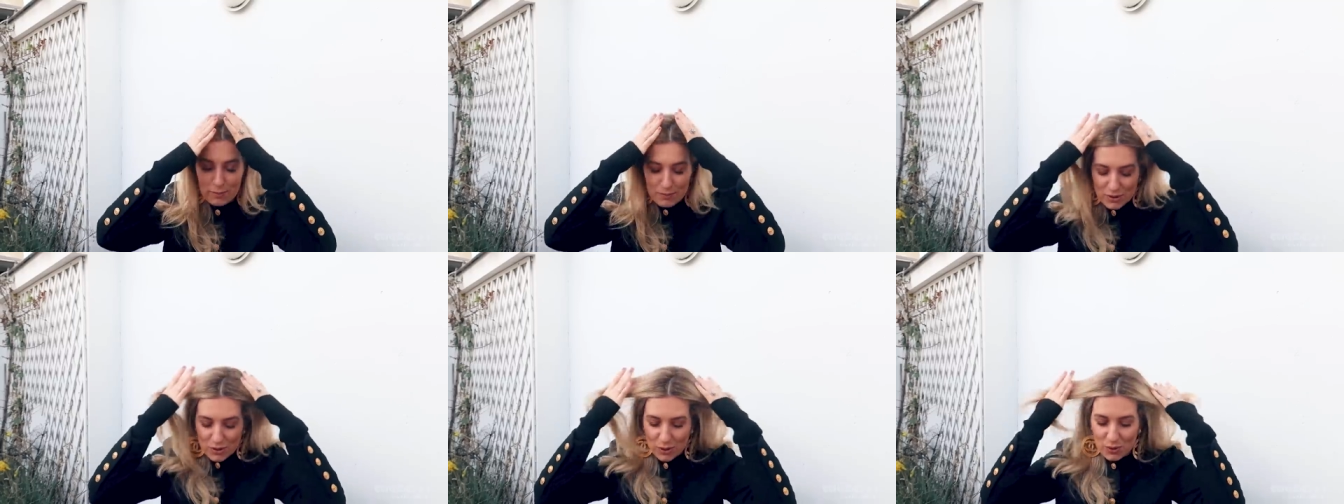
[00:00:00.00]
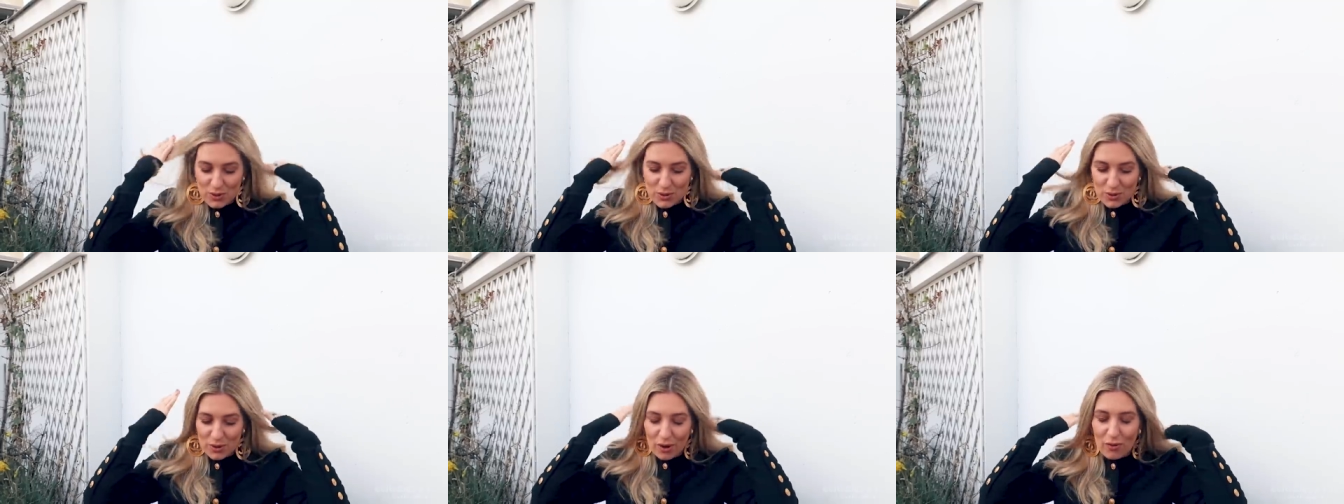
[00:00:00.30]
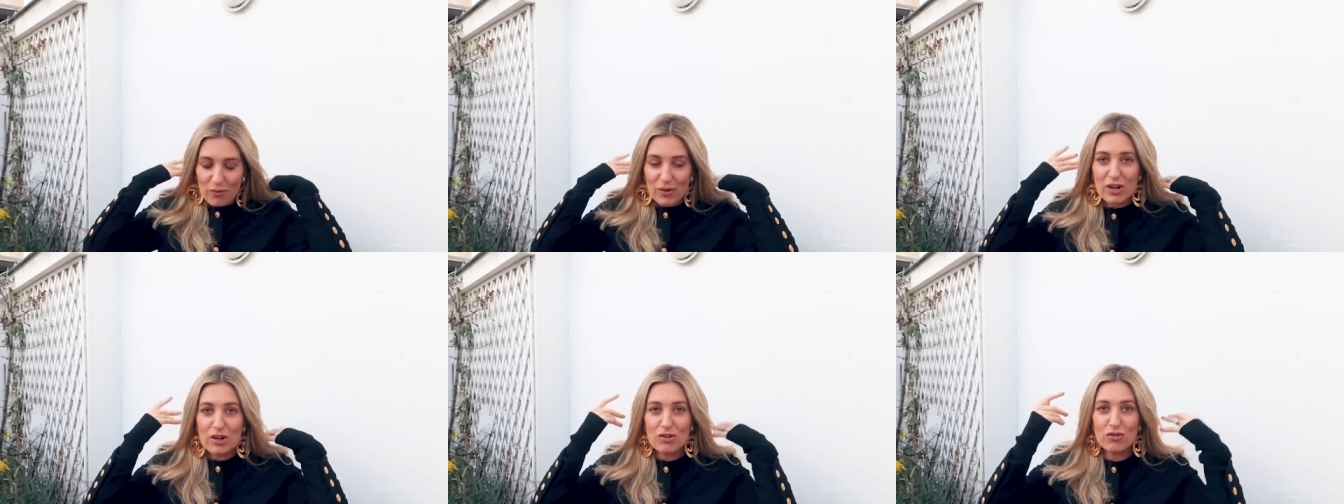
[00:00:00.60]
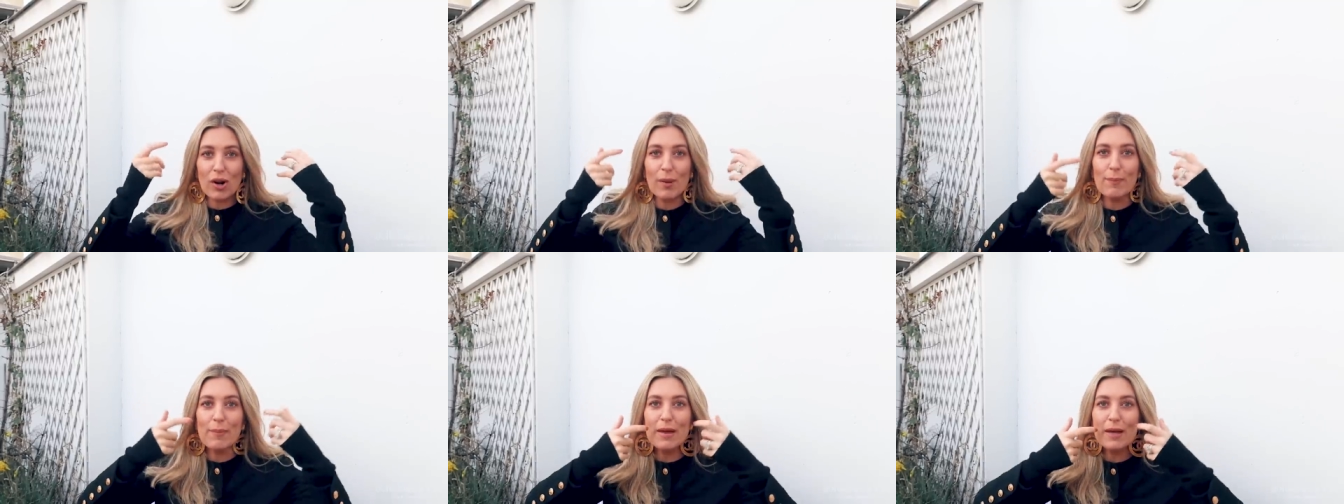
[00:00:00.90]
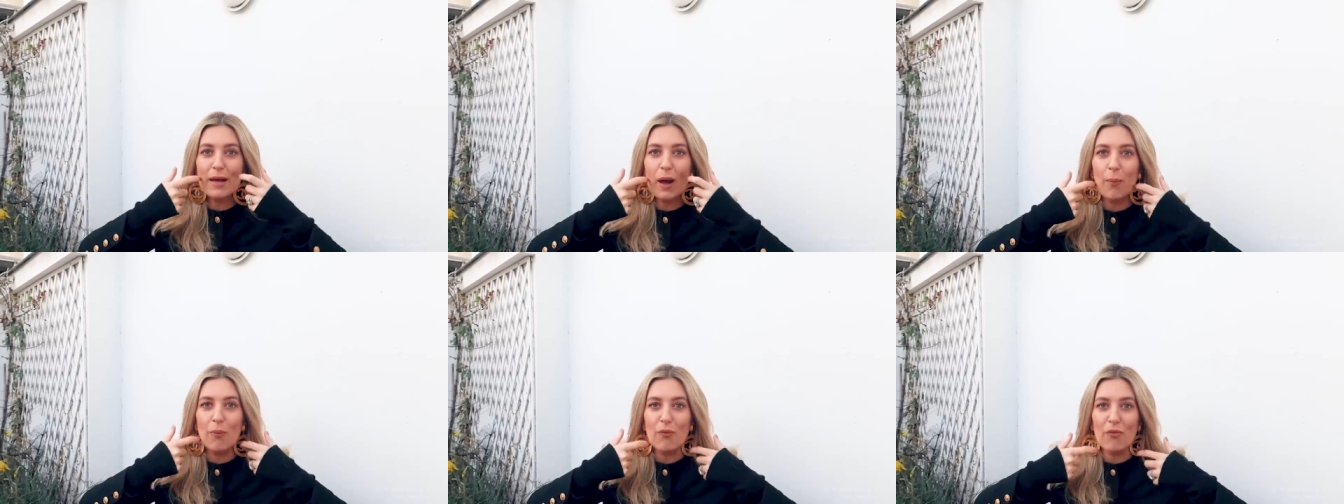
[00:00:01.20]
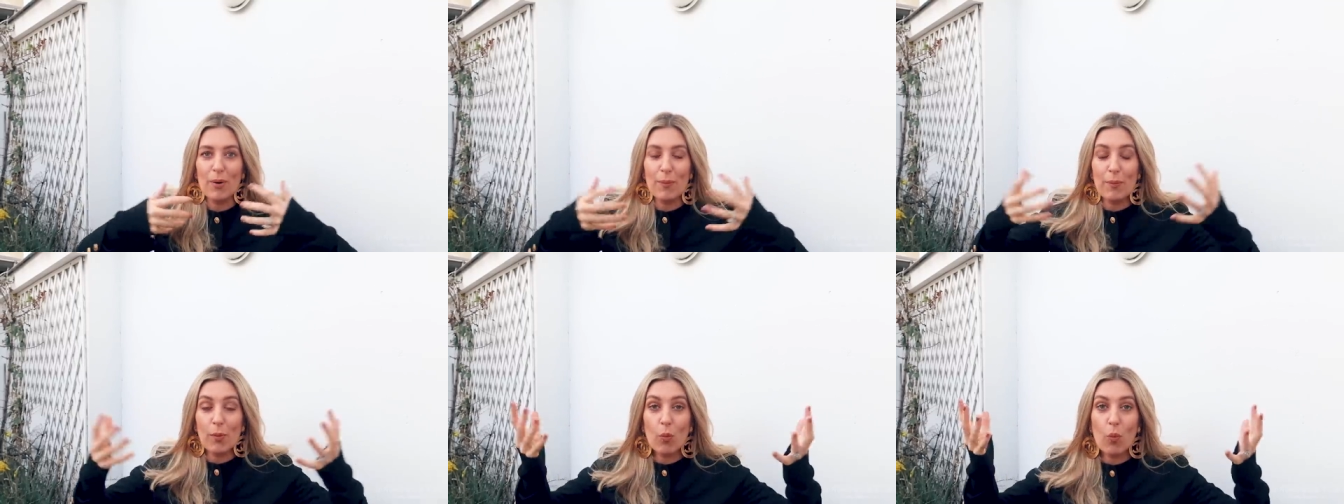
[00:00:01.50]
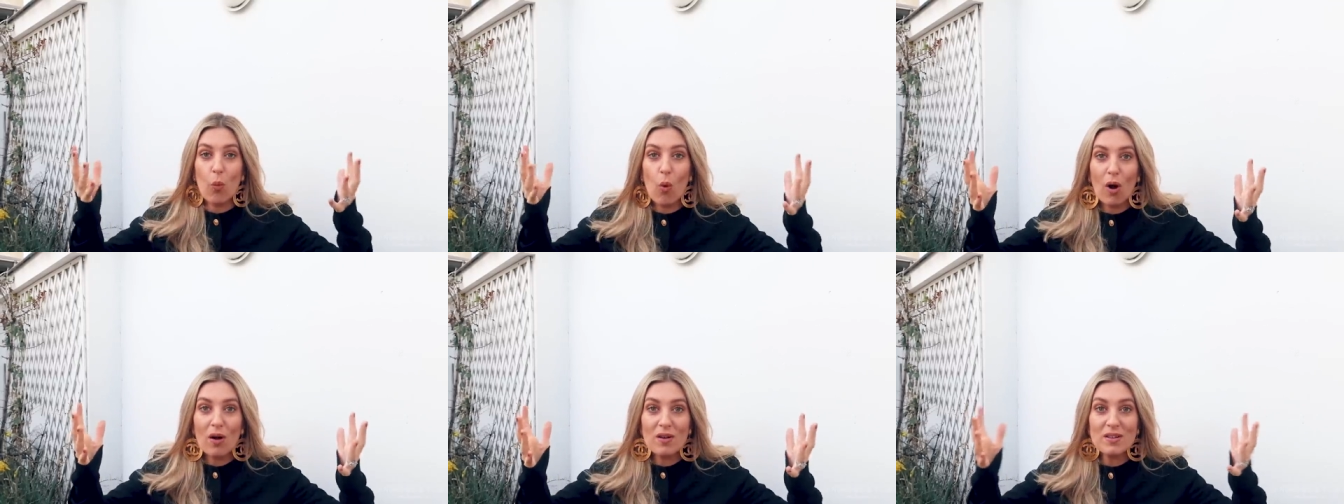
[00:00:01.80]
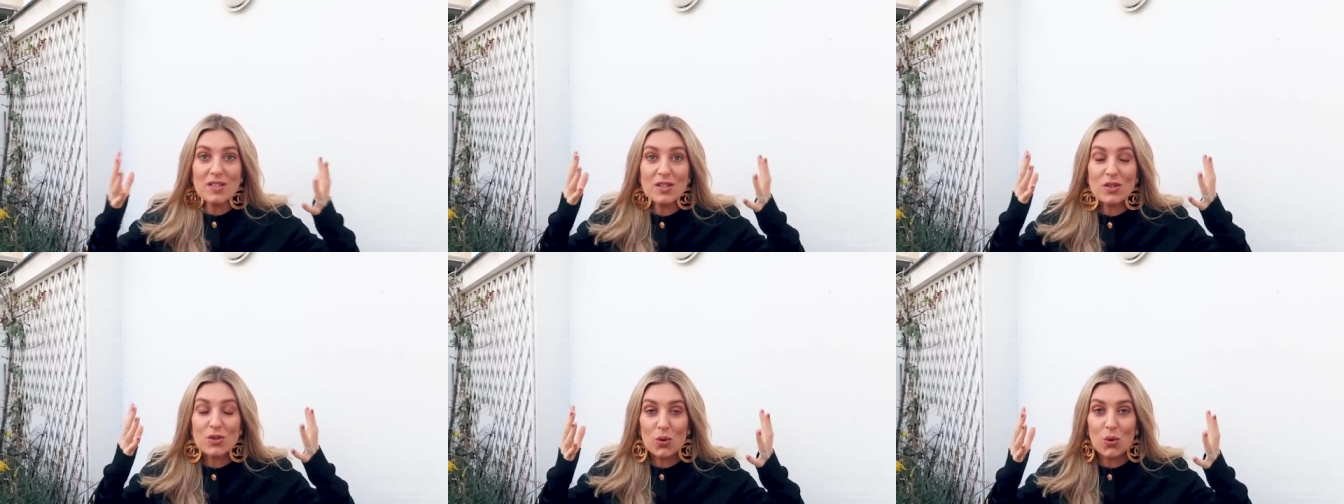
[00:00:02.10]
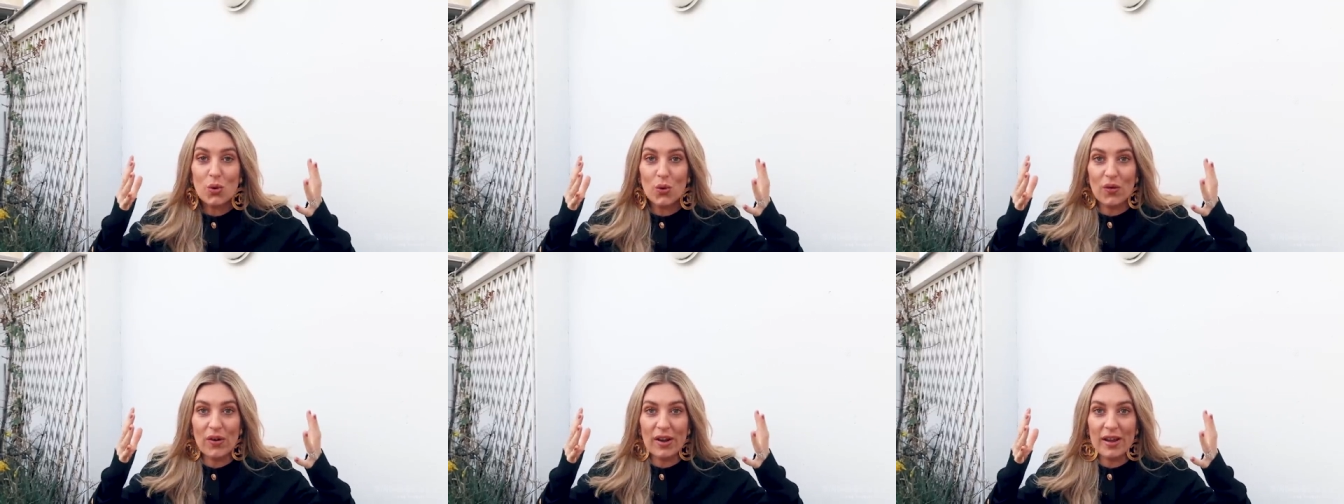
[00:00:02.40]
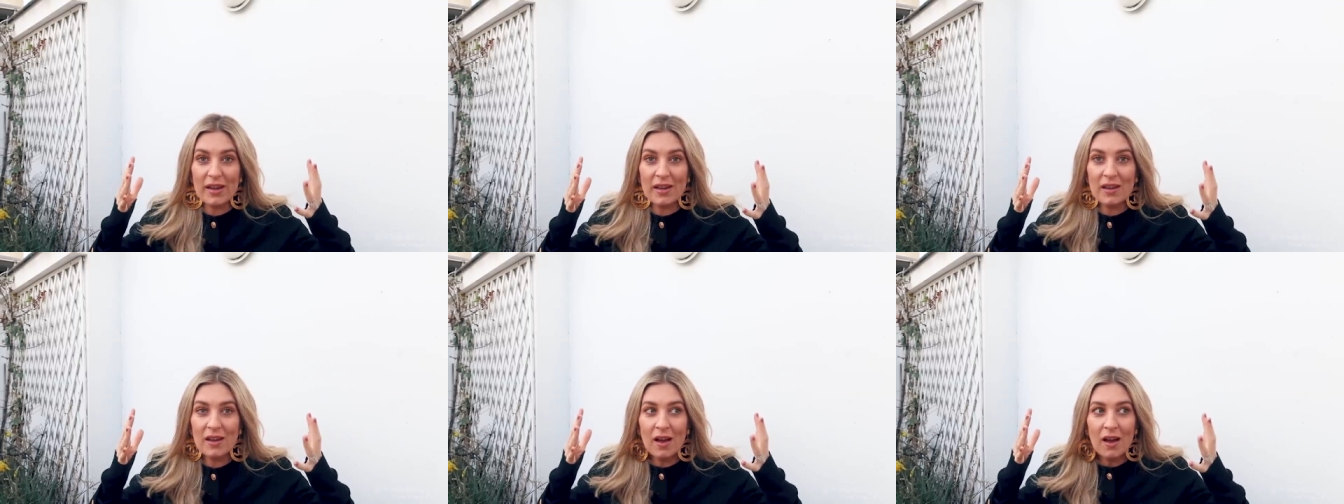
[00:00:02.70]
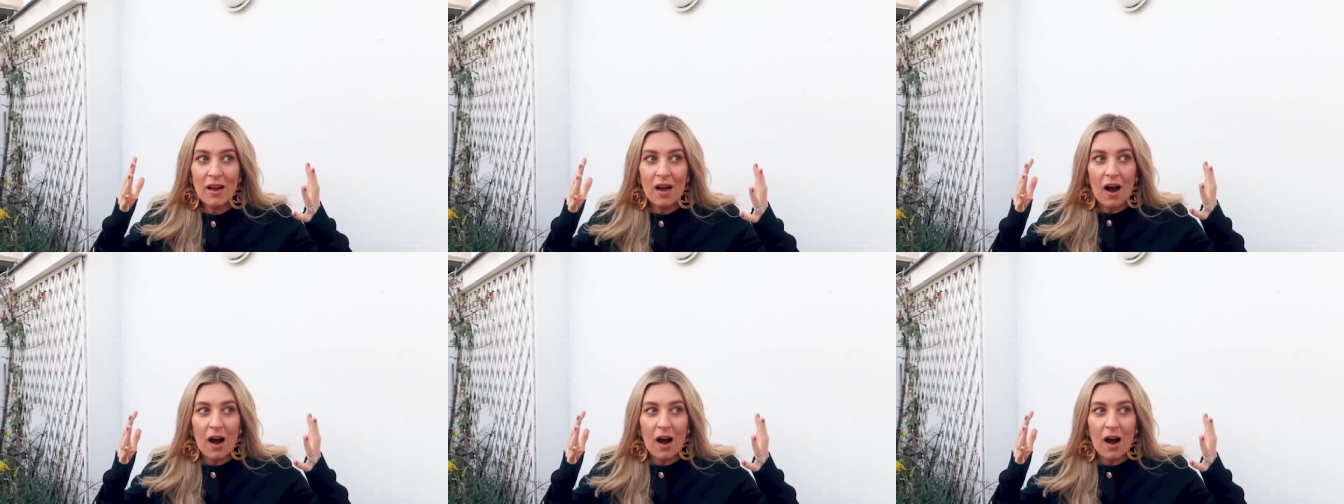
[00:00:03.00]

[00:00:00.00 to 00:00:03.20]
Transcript: I'm so sorry, I really try and make up for it. But what a story.